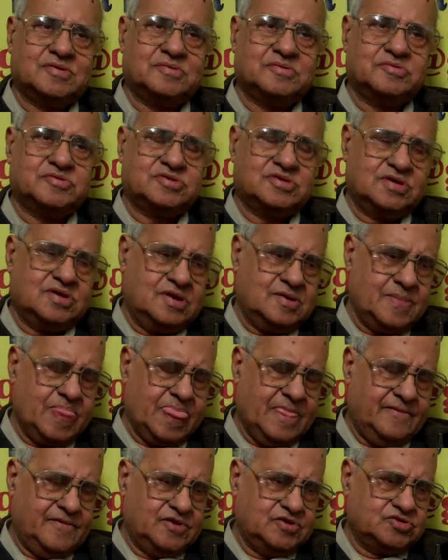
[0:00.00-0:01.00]
You see.
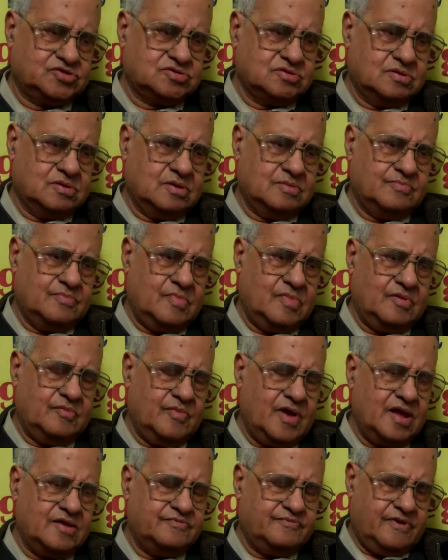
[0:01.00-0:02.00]
So
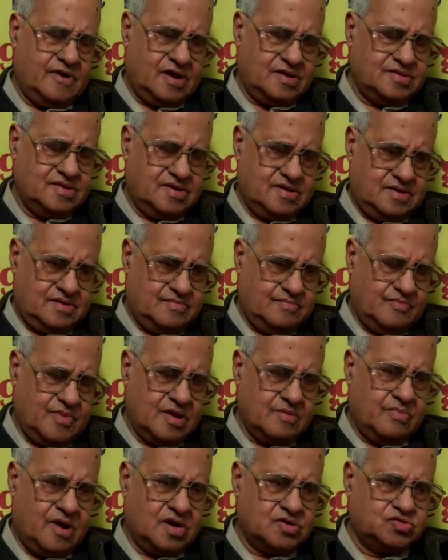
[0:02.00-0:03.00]
my father,
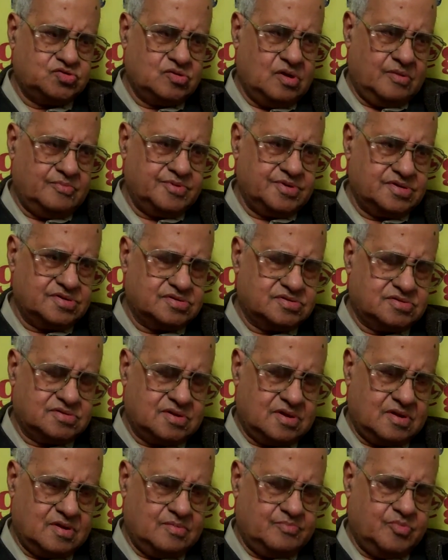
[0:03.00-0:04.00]
by virtue of his
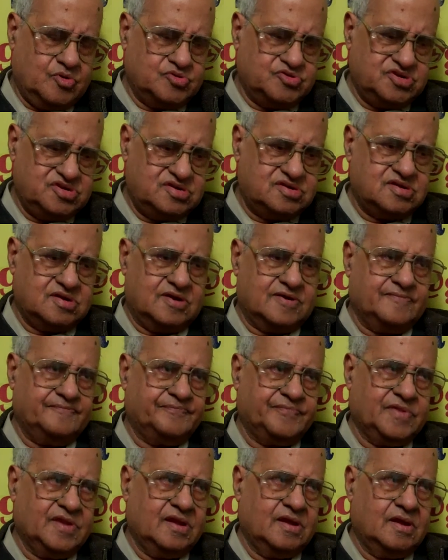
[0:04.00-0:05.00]
position,
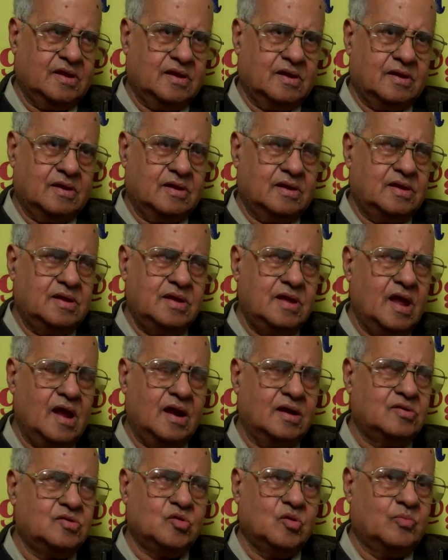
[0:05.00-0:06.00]
he
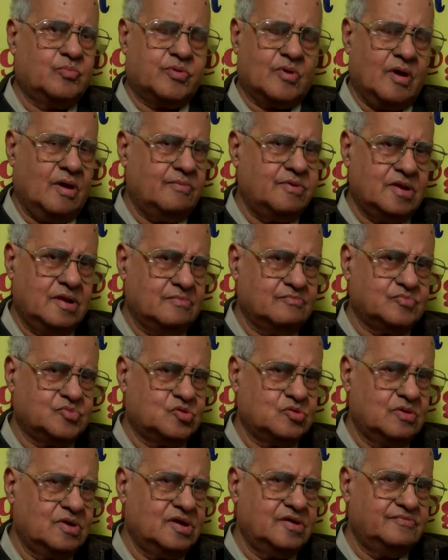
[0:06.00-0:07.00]
had no problem
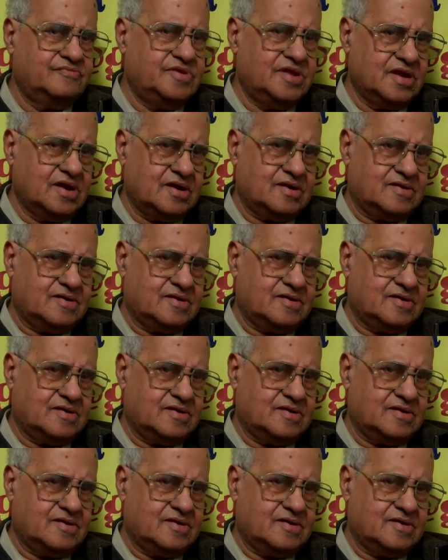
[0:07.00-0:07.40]
to live there.